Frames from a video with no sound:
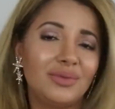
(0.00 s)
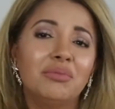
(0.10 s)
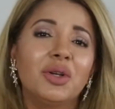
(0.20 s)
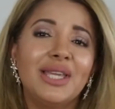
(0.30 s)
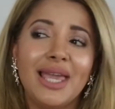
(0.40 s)

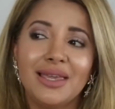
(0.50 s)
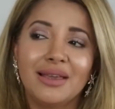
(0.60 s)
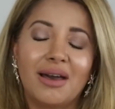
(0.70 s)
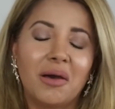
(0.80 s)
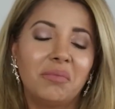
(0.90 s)
But
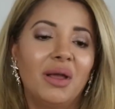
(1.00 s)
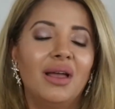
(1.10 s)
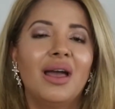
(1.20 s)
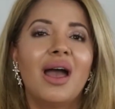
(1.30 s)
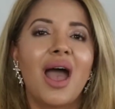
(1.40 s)
caking up,
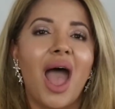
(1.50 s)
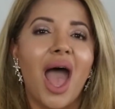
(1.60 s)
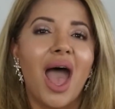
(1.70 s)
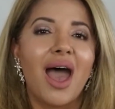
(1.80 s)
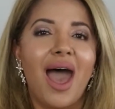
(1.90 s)

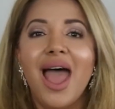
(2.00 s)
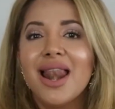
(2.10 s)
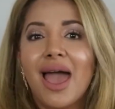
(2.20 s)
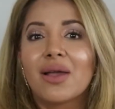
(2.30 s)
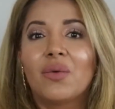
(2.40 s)
I
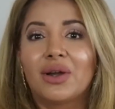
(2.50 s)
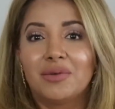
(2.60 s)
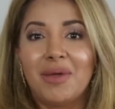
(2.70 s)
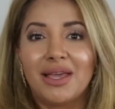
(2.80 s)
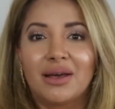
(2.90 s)
like
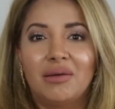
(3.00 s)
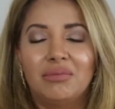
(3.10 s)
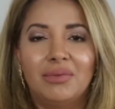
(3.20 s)
wearing makeup,